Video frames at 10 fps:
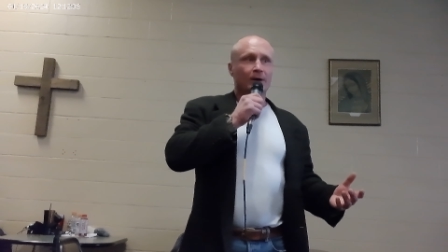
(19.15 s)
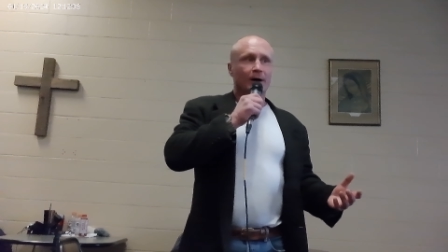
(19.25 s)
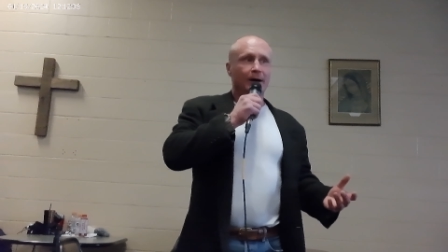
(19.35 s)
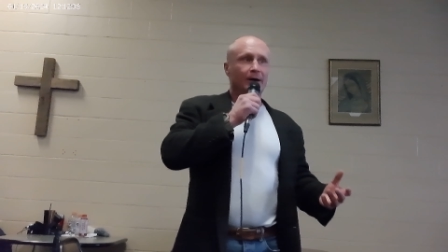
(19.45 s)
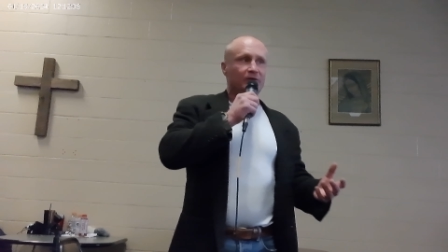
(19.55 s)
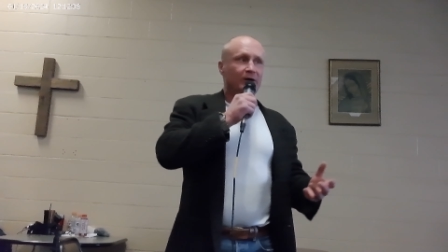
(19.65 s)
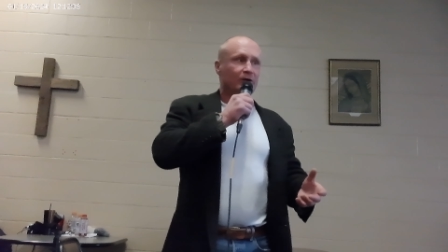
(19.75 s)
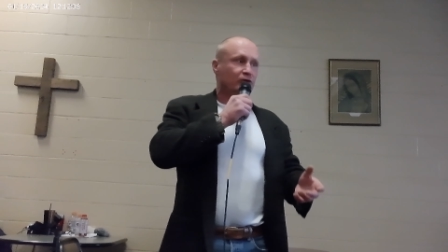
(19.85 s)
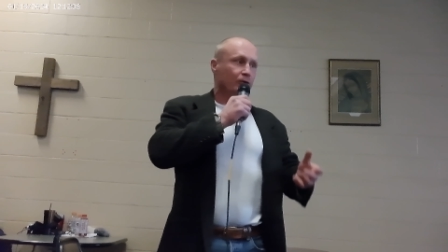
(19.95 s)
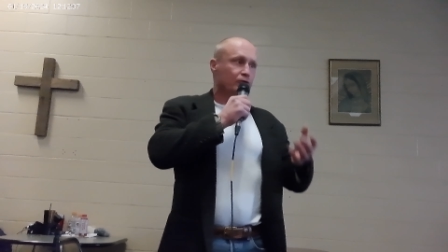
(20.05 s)
I'd have to get
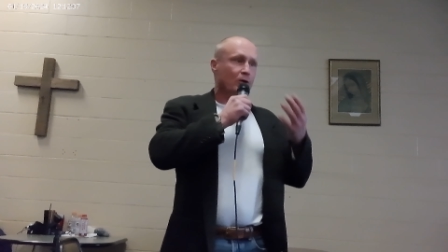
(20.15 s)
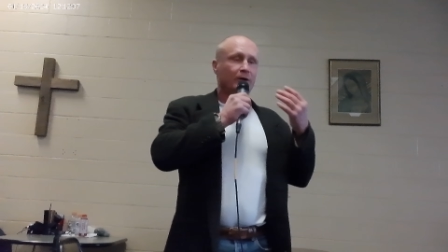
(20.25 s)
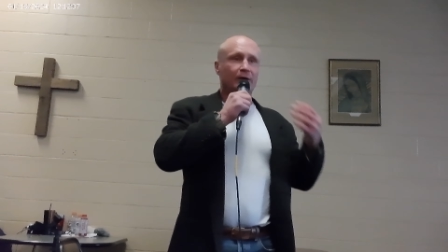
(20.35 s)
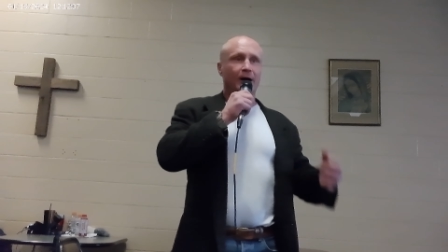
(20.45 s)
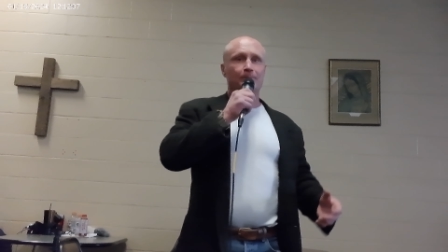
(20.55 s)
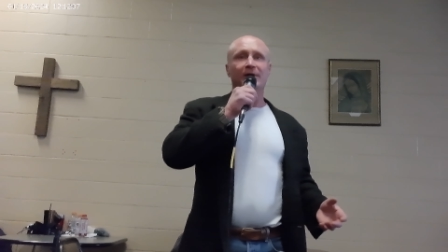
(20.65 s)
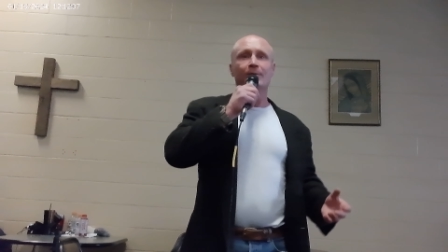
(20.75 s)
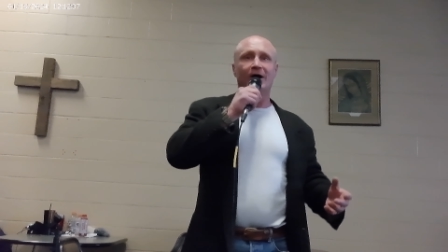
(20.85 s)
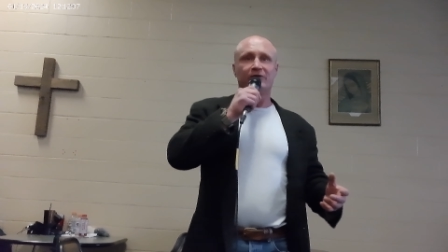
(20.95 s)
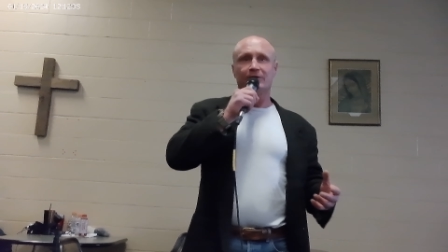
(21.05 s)
so drunk that I'd pee
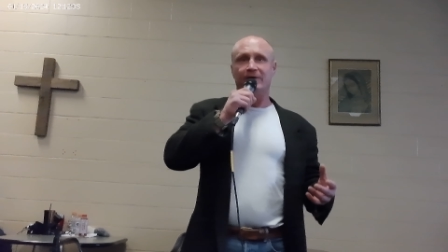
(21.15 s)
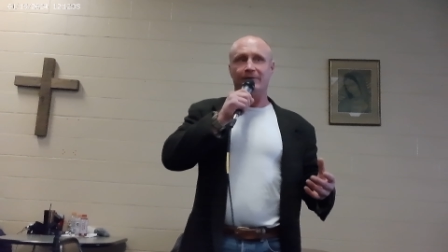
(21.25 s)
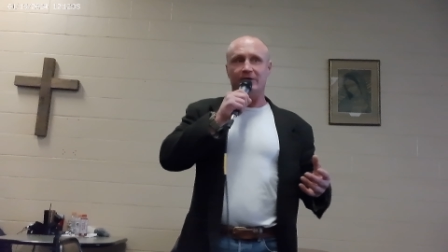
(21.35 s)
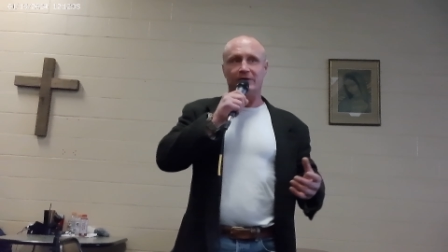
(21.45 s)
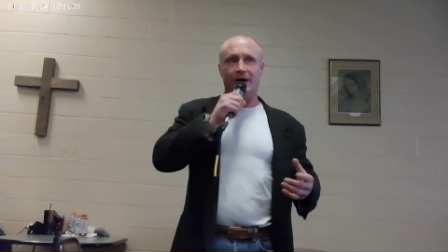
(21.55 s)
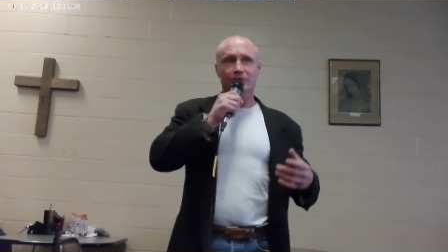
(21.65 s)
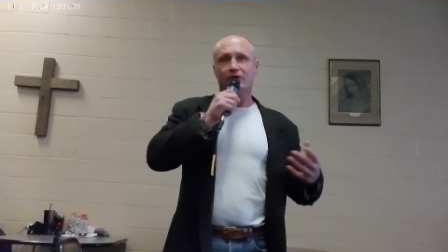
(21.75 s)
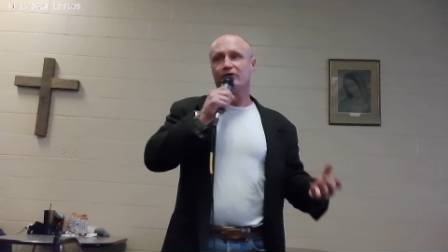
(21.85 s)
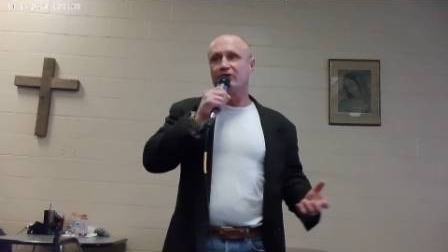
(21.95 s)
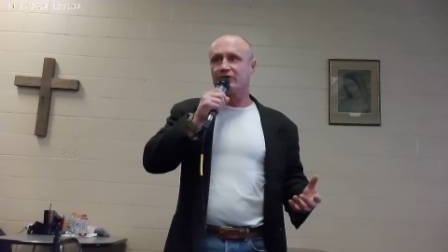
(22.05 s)
myself half the time
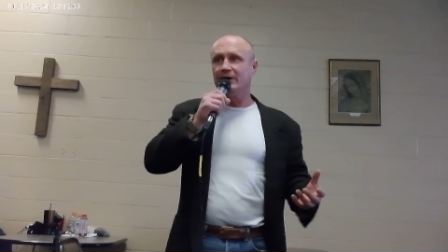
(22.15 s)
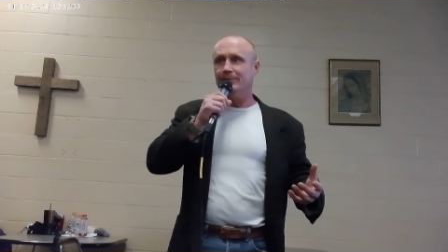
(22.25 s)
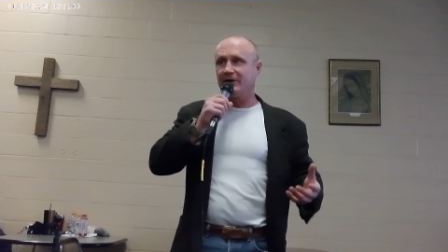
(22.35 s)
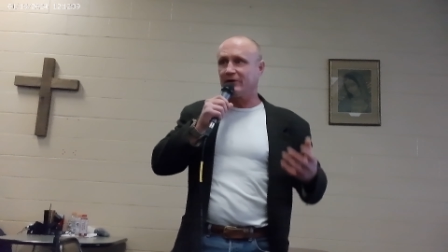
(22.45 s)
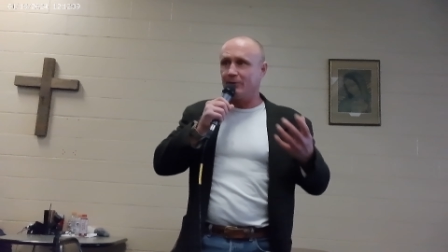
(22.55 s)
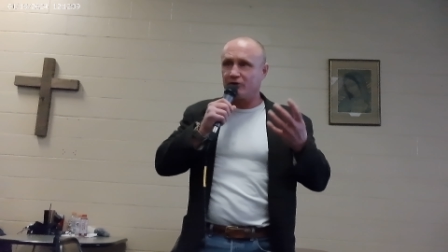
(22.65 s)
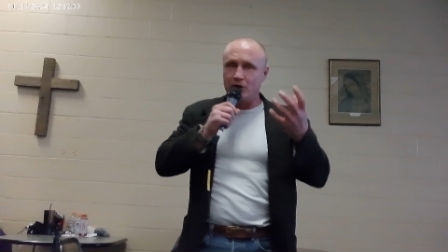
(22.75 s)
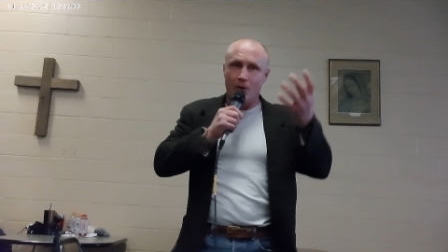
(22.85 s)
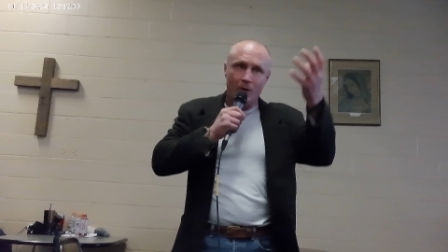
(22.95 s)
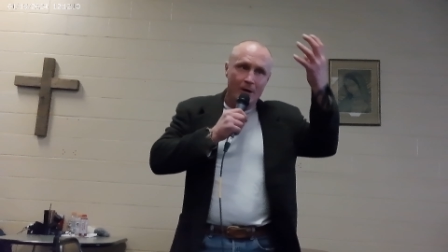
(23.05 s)
just to sleep because I was
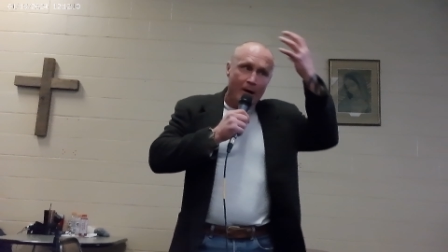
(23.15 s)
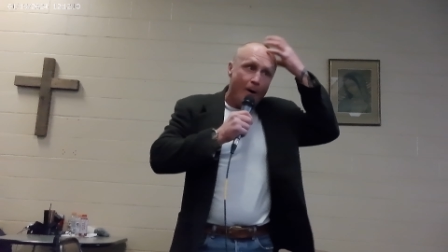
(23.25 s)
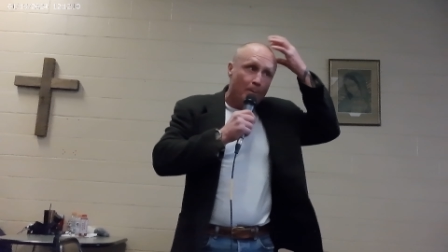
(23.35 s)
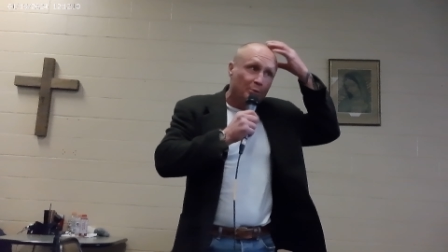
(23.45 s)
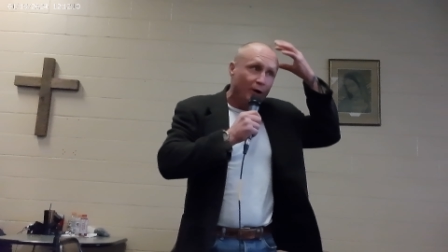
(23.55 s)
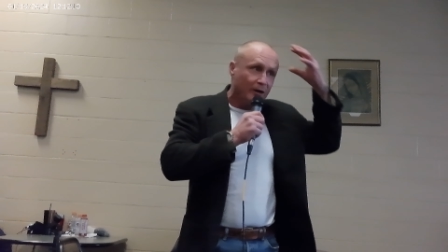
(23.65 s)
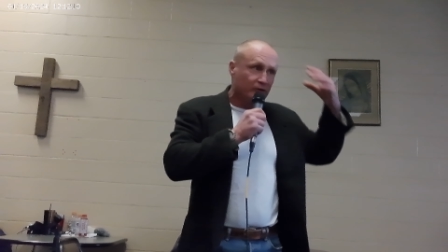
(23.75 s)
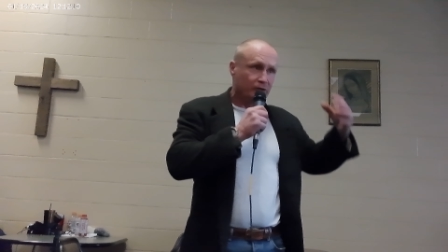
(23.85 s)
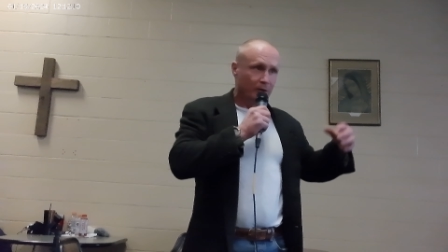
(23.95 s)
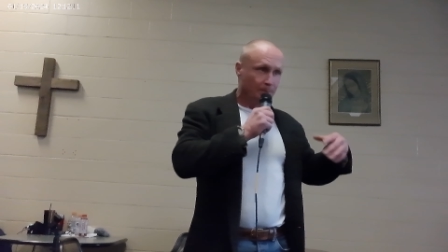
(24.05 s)
so
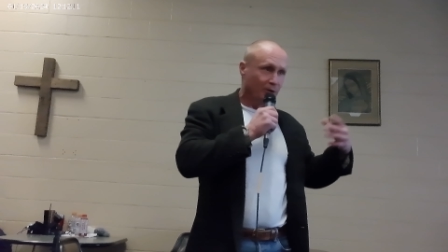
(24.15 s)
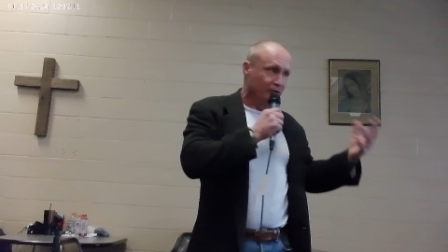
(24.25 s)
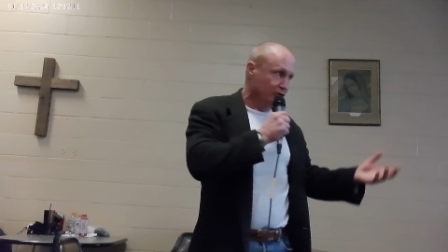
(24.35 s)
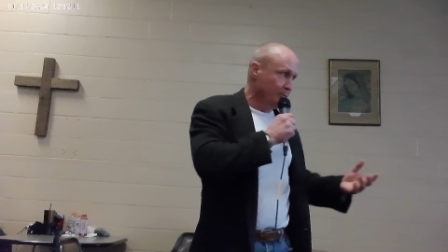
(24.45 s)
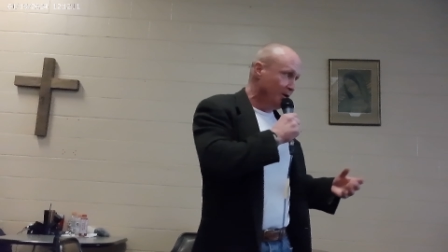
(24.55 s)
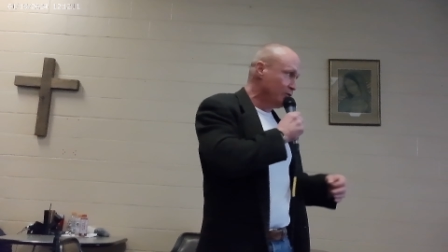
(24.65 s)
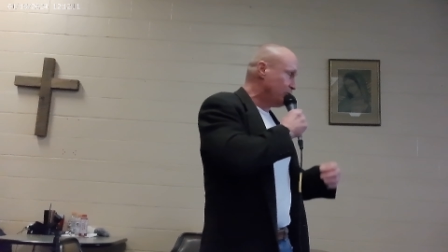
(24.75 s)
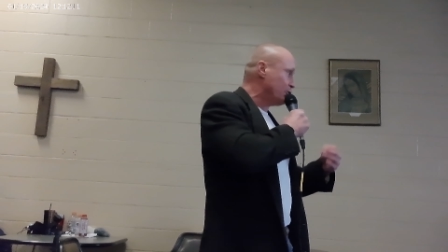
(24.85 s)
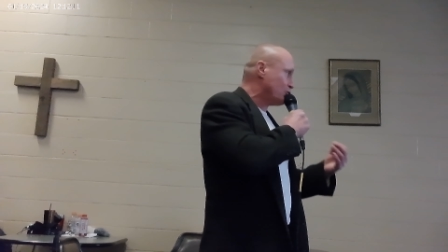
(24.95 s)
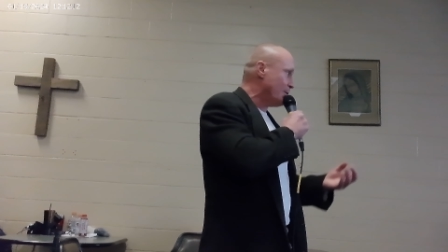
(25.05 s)
oppressed. Oppression means
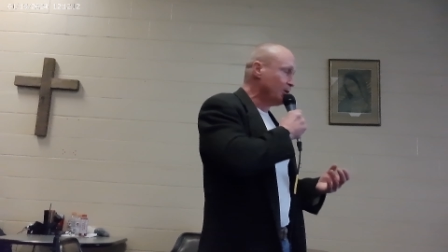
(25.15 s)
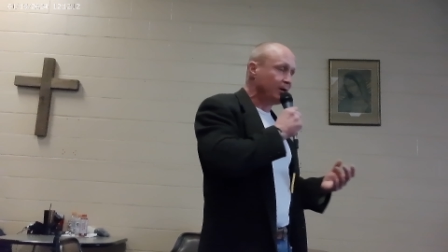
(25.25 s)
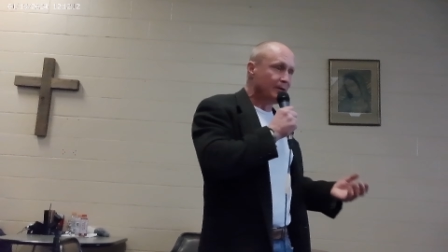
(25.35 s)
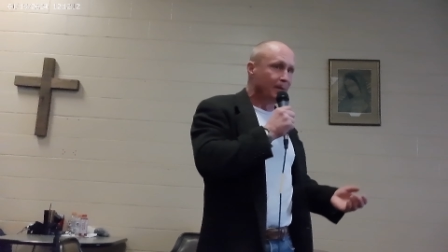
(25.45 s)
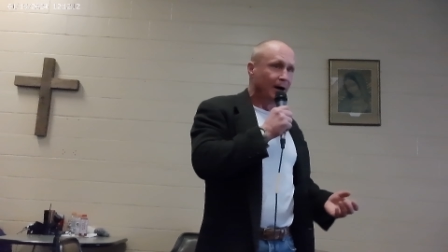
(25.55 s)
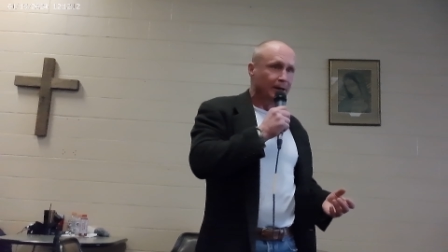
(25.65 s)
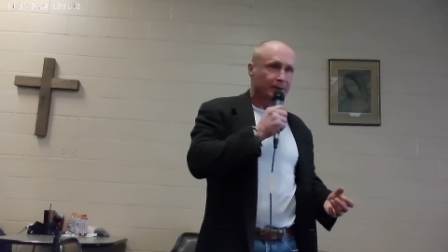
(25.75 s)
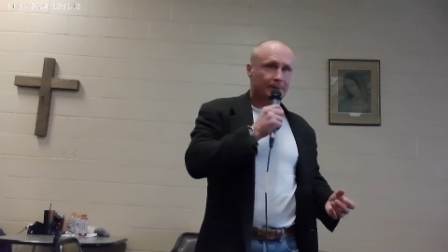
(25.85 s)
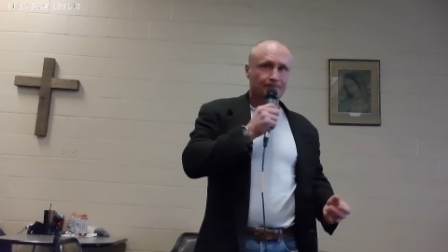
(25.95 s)
the troubling of the mind.